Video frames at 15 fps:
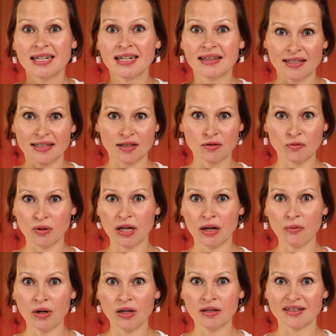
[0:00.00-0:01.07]
This is what I
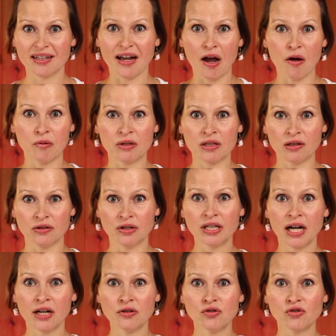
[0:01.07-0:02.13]
want. I want to learn
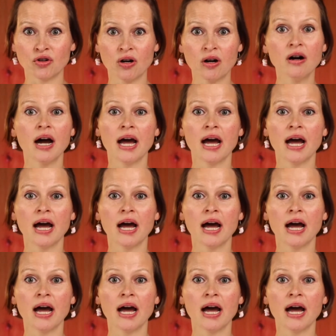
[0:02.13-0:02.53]
how to draw,